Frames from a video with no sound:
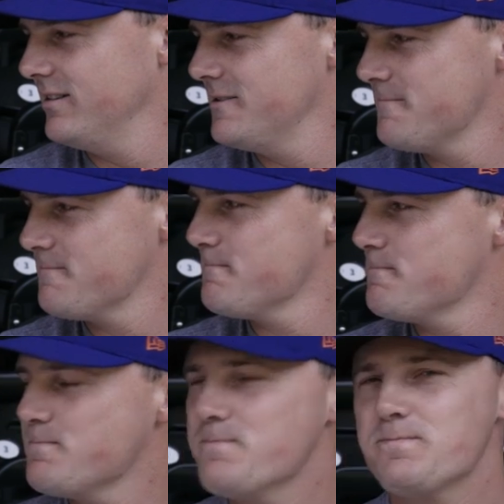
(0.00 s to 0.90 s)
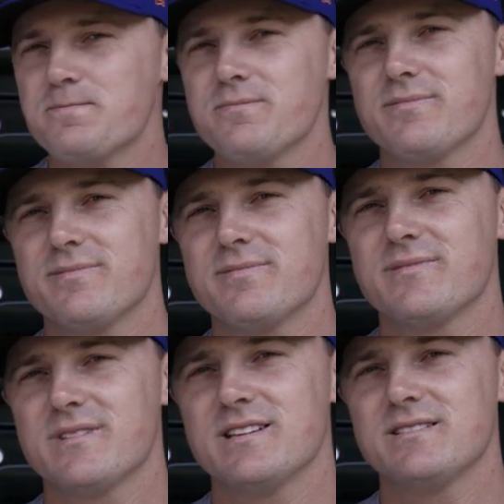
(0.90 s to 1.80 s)

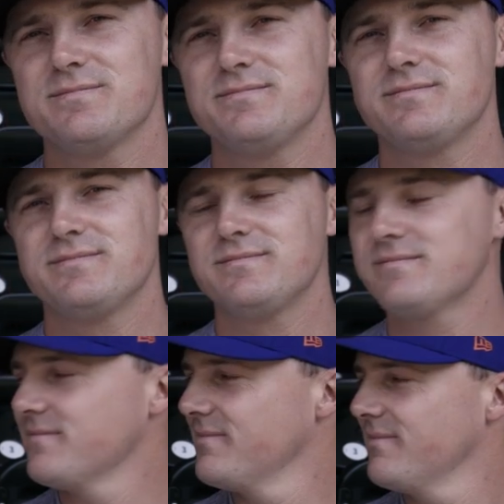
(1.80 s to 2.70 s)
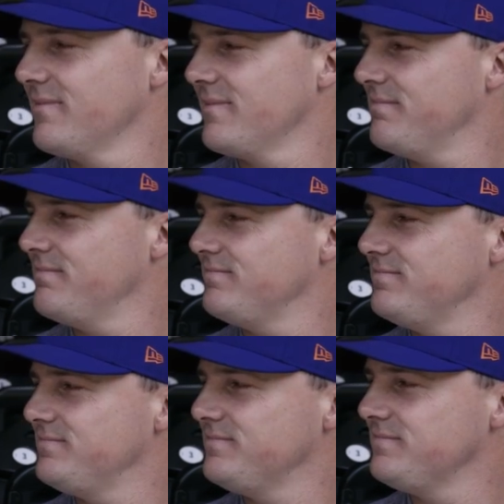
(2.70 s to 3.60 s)

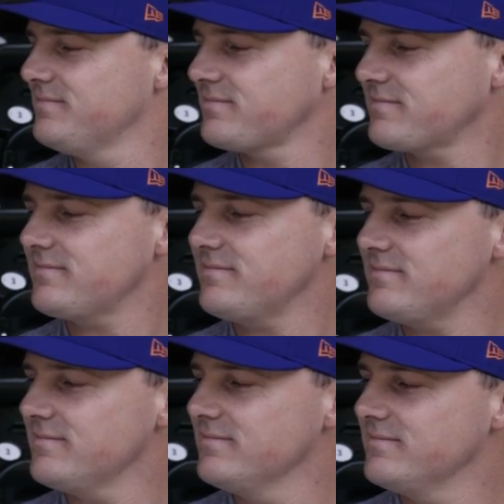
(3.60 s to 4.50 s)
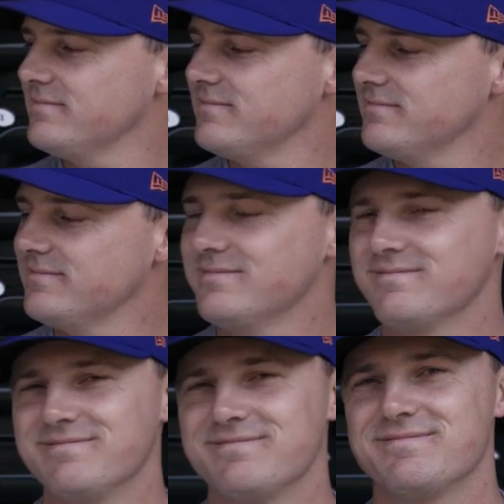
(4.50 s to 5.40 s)

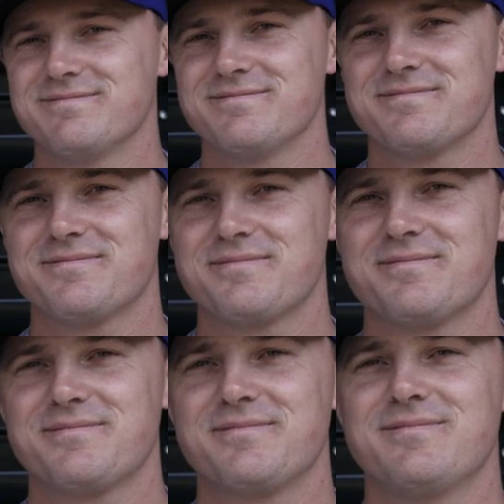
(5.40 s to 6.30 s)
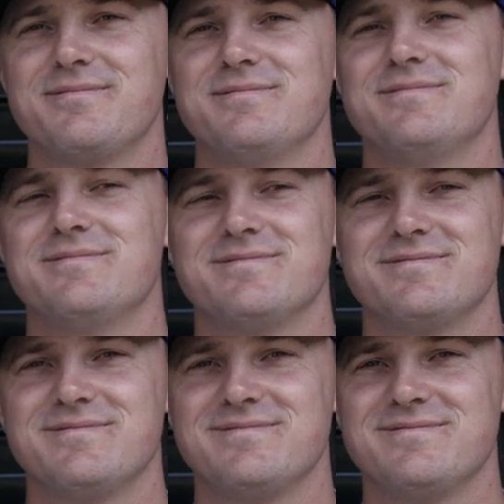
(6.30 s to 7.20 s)

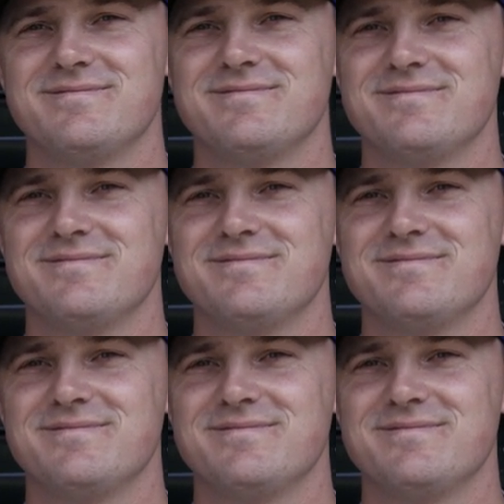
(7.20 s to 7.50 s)
[no speech]